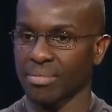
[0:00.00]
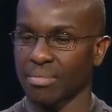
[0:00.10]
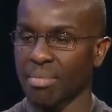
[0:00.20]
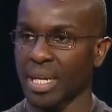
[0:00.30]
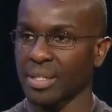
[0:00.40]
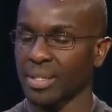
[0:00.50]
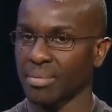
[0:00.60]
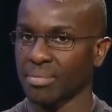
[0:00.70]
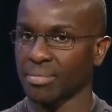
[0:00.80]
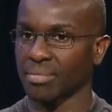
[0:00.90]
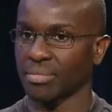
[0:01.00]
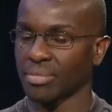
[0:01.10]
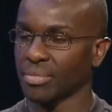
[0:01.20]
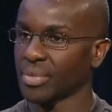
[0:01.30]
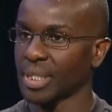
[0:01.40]
met some
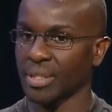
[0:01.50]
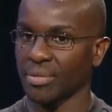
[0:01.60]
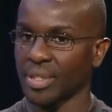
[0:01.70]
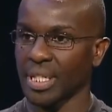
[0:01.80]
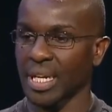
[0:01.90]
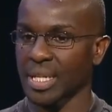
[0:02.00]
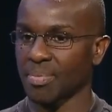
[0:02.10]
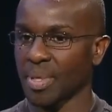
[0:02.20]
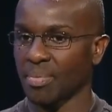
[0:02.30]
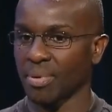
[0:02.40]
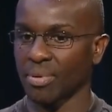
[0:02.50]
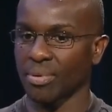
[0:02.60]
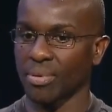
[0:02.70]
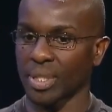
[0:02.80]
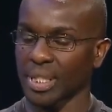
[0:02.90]
really really nice people
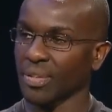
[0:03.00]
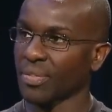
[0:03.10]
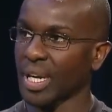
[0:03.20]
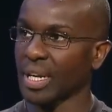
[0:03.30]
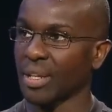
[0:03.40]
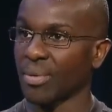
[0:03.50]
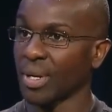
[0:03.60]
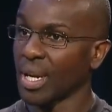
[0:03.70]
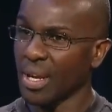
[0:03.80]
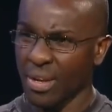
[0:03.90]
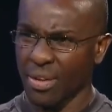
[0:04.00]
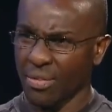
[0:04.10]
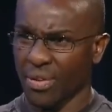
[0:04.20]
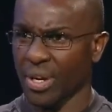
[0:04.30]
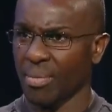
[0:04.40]
who worked at the Fed, and they were
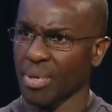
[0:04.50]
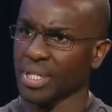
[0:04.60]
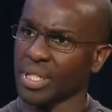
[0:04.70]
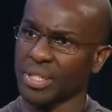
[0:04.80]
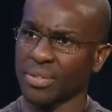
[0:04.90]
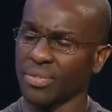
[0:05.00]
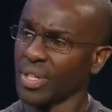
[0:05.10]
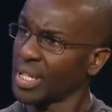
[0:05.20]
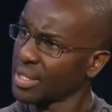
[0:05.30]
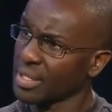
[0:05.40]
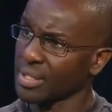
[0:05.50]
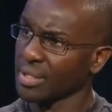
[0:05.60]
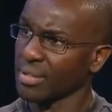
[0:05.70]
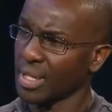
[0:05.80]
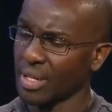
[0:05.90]
very much into fitness
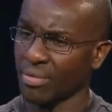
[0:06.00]
mm -hmm.